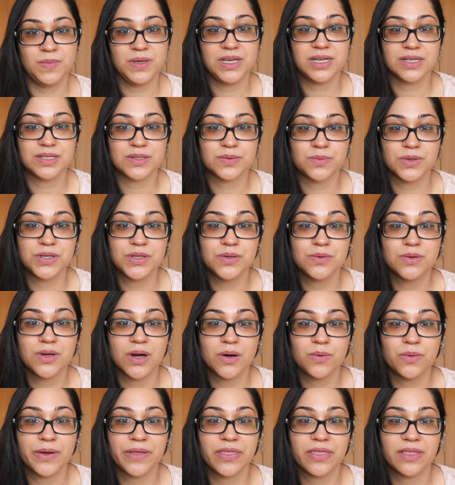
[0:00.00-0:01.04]
Because when you
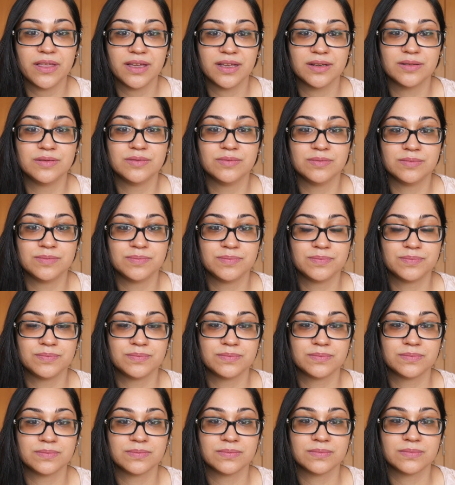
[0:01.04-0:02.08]
go within,
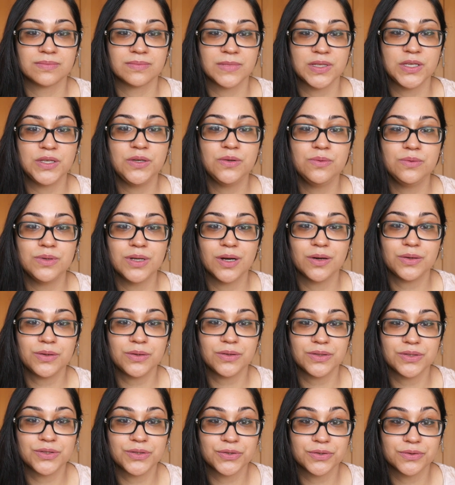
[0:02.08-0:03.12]
you know
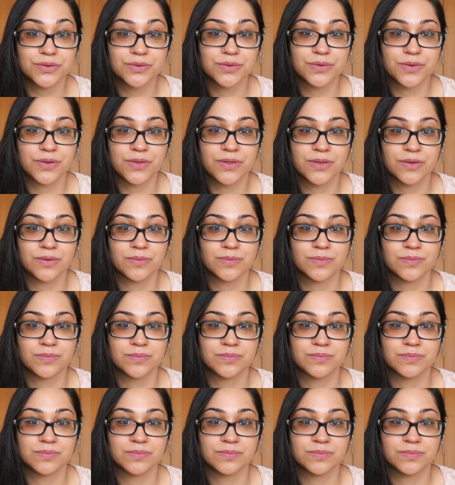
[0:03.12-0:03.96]
your truth.